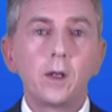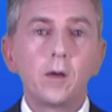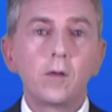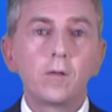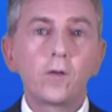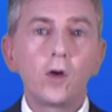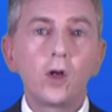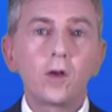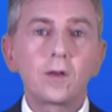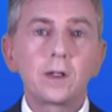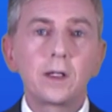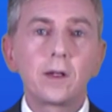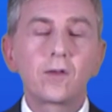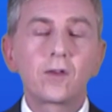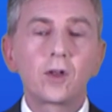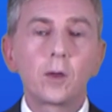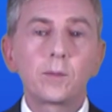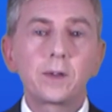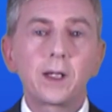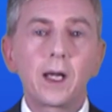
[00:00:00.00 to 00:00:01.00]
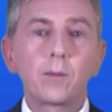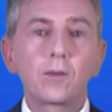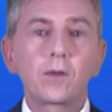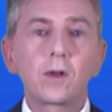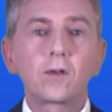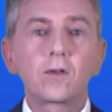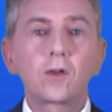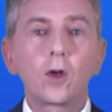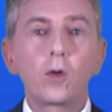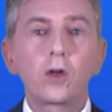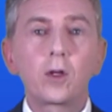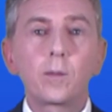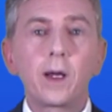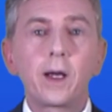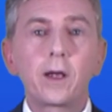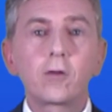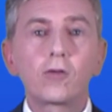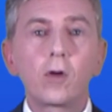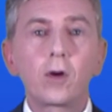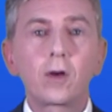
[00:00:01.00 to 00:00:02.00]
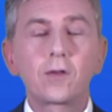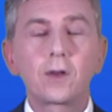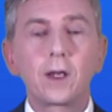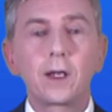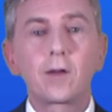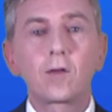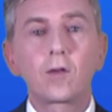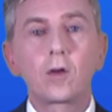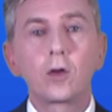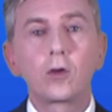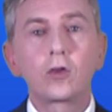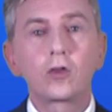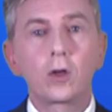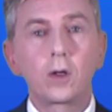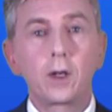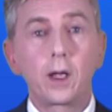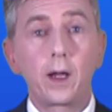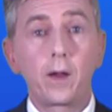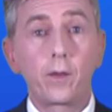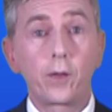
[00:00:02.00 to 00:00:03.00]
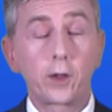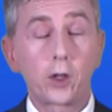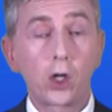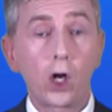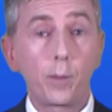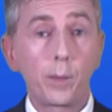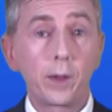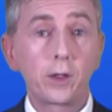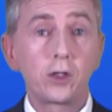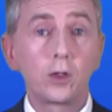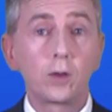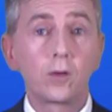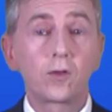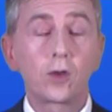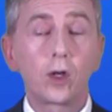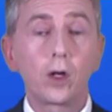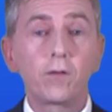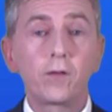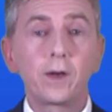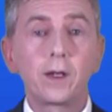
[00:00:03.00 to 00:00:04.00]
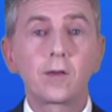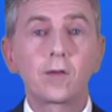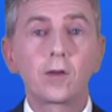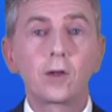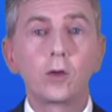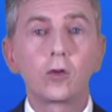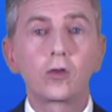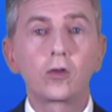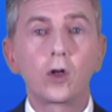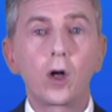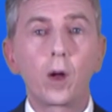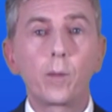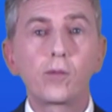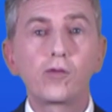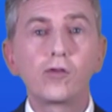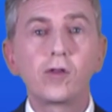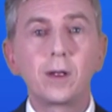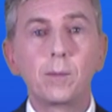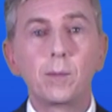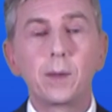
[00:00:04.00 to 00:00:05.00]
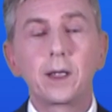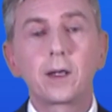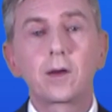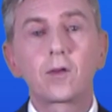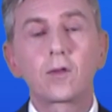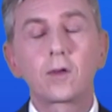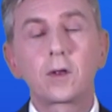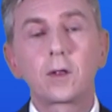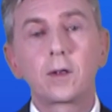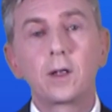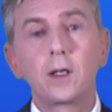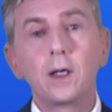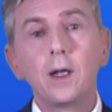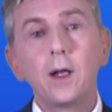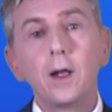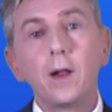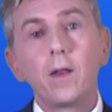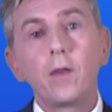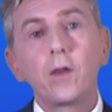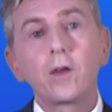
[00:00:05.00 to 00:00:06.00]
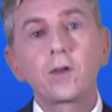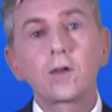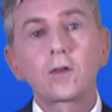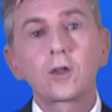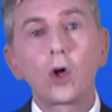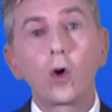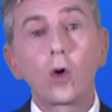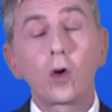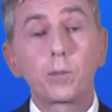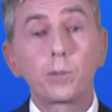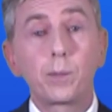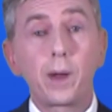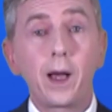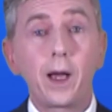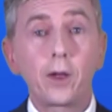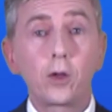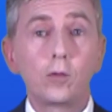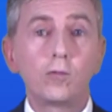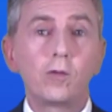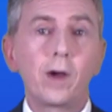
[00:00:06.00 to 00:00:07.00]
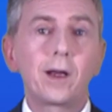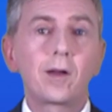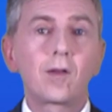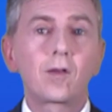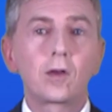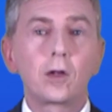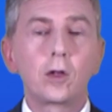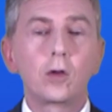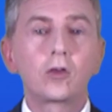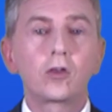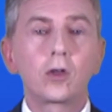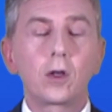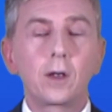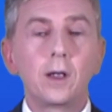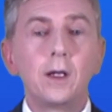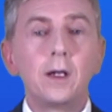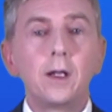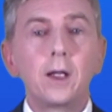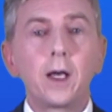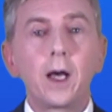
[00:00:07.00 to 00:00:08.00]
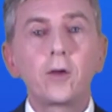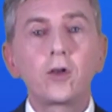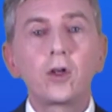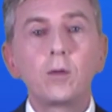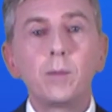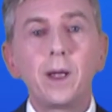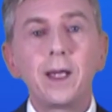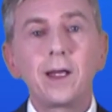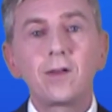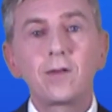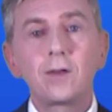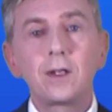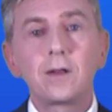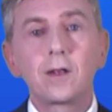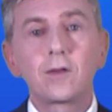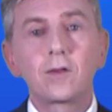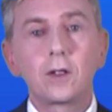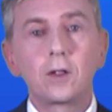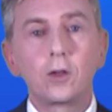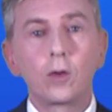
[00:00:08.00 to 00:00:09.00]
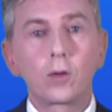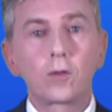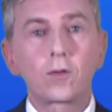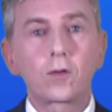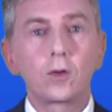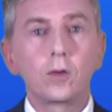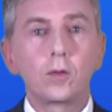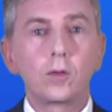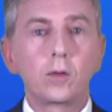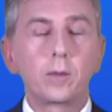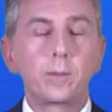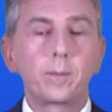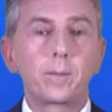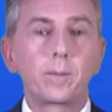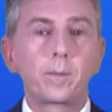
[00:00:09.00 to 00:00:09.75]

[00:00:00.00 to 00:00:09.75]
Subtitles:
Firstly, sometimes the sodium hydroxide solution and the copper 2 sulfate solution are pre-mixed. This is called Bayourette solution, and you may see this in your school.